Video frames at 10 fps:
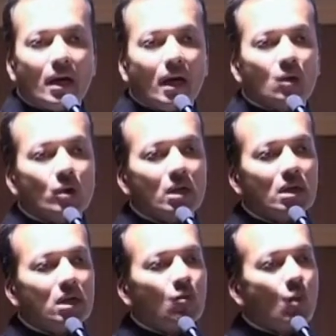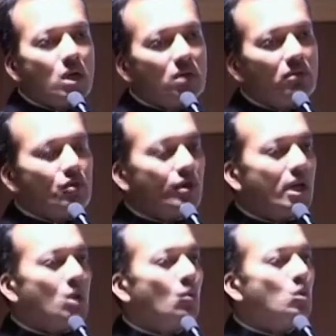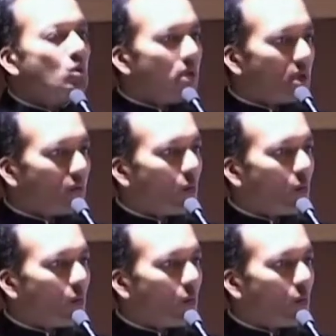and you can learn whatever trade you want to learn,